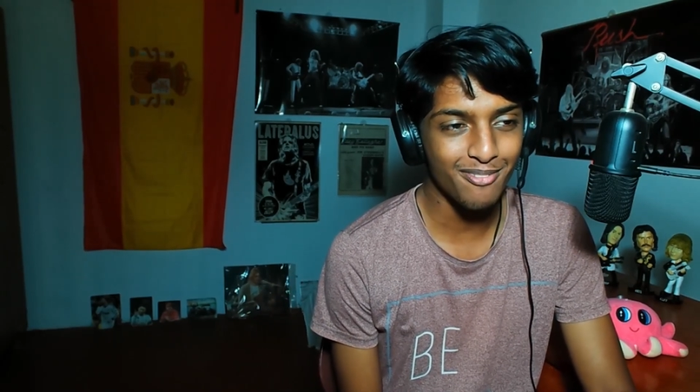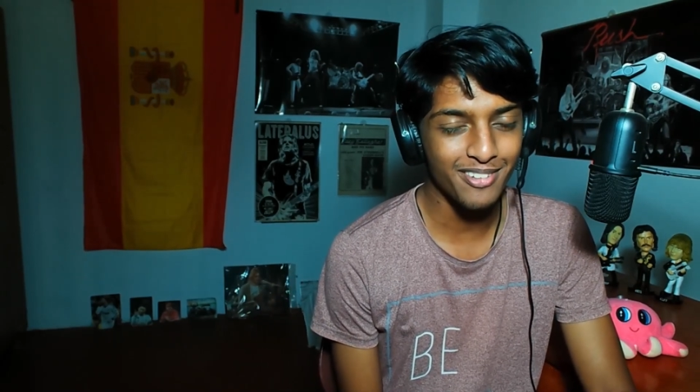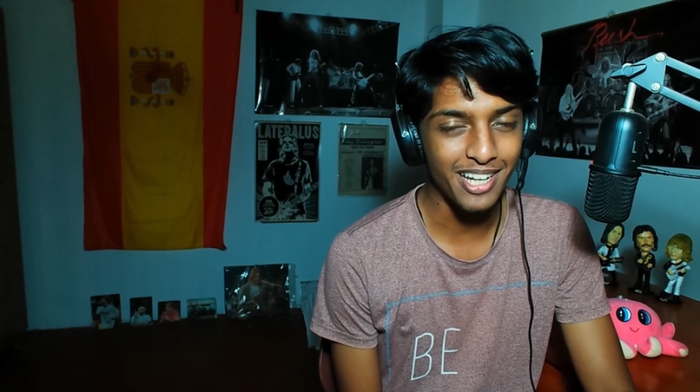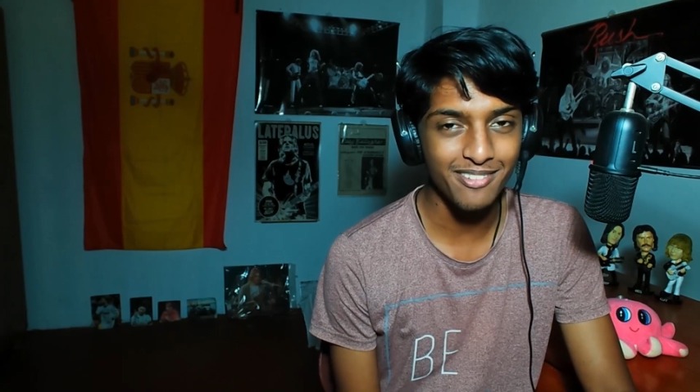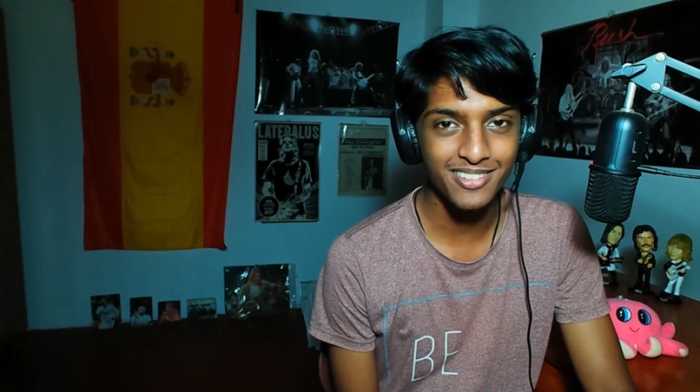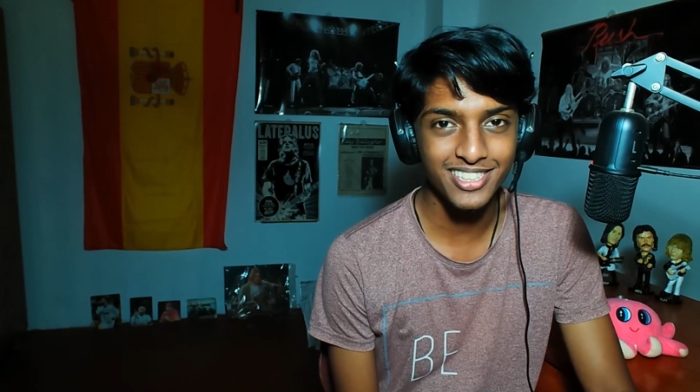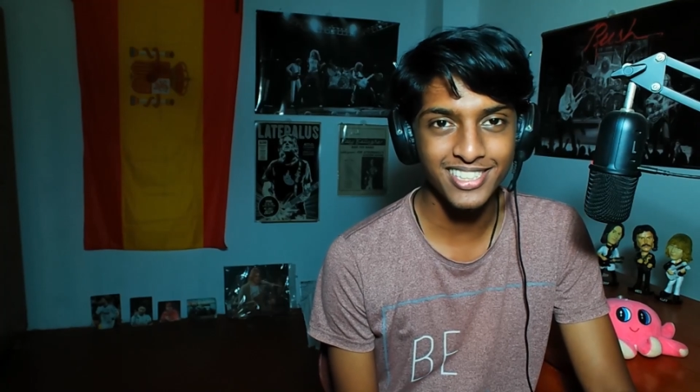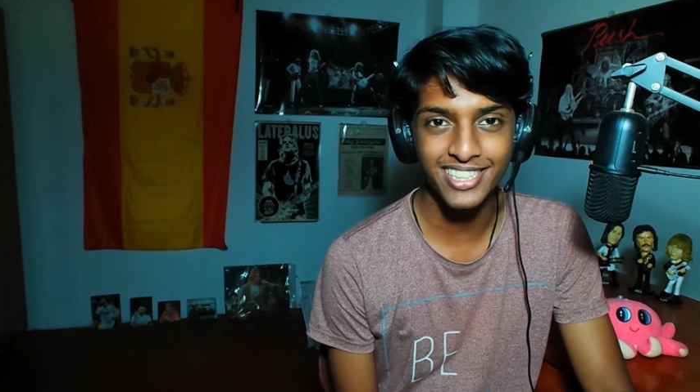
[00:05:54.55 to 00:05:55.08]

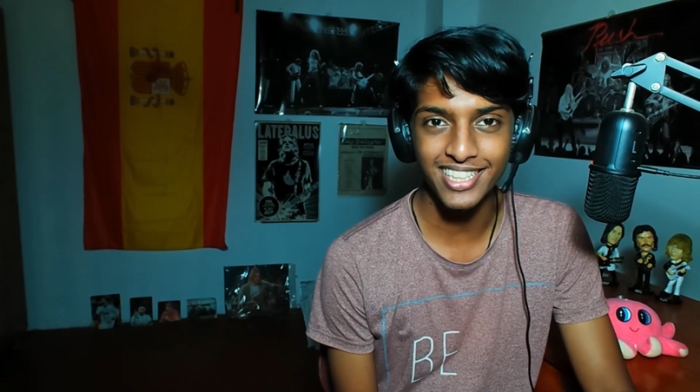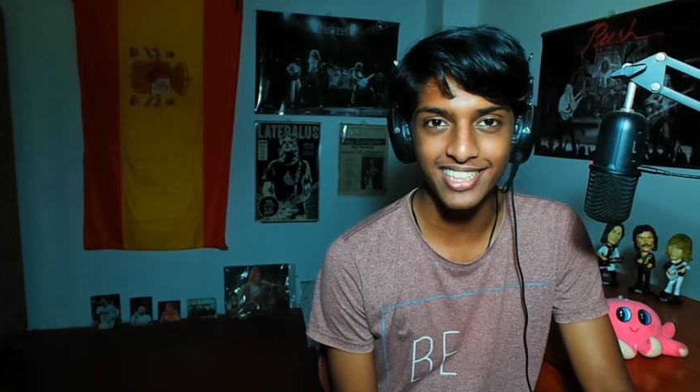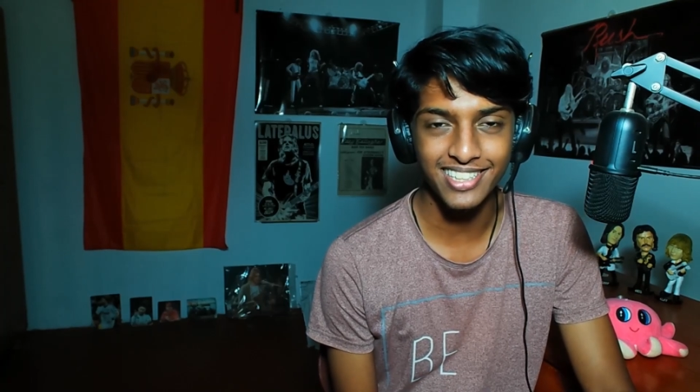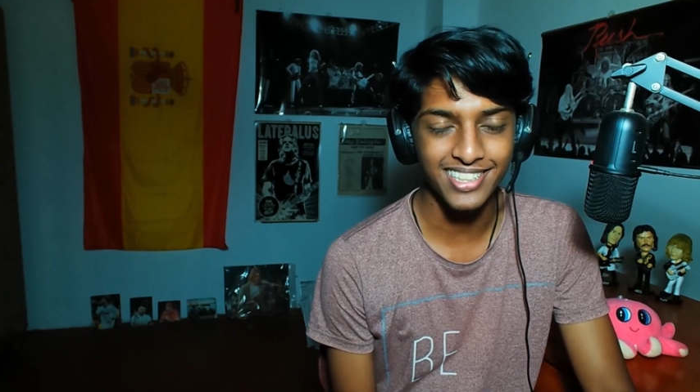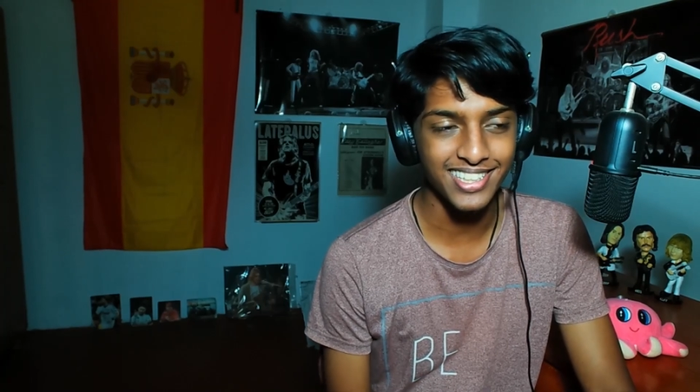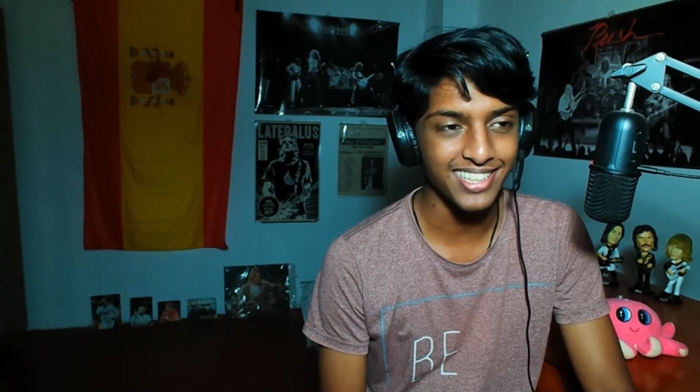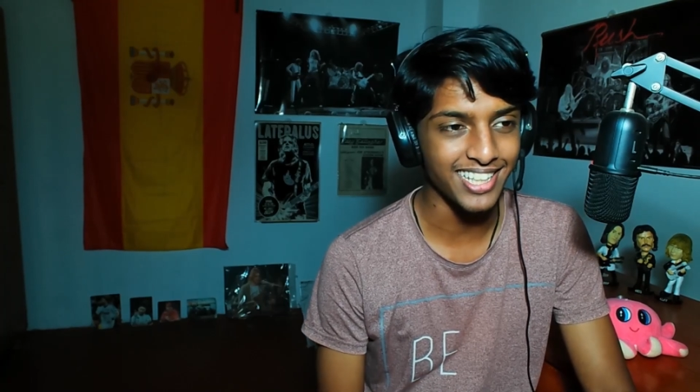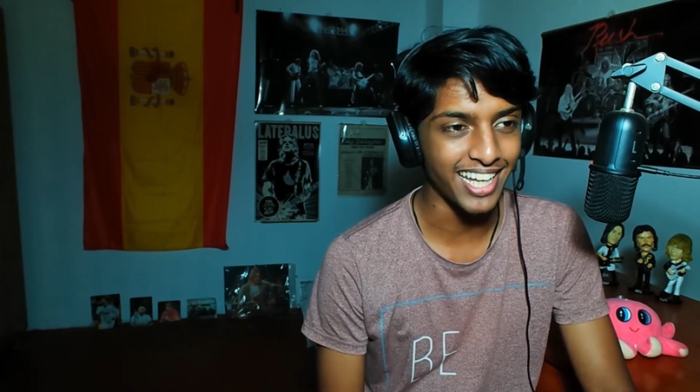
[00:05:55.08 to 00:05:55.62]
never seen
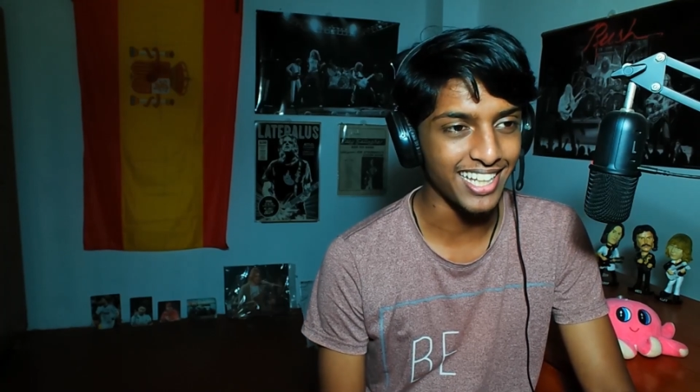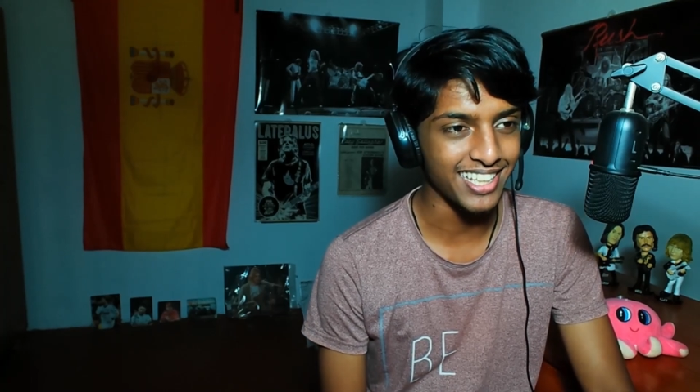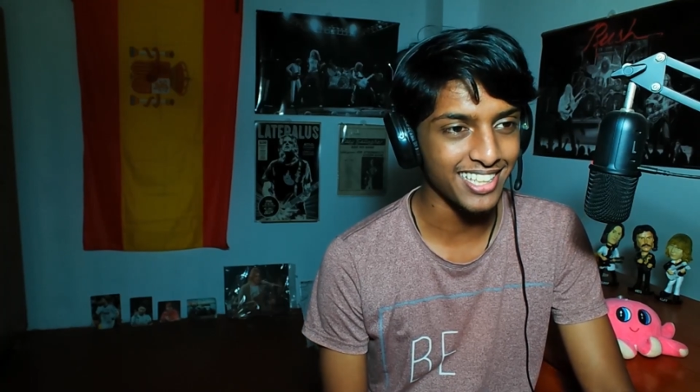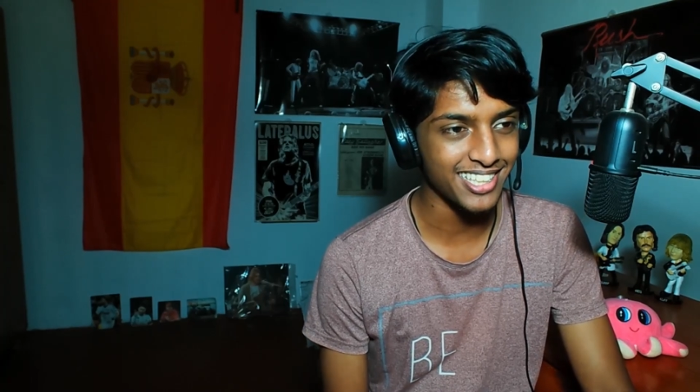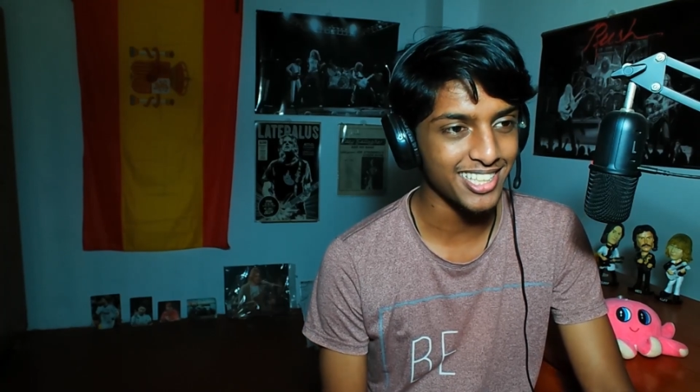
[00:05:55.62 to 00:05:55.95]
like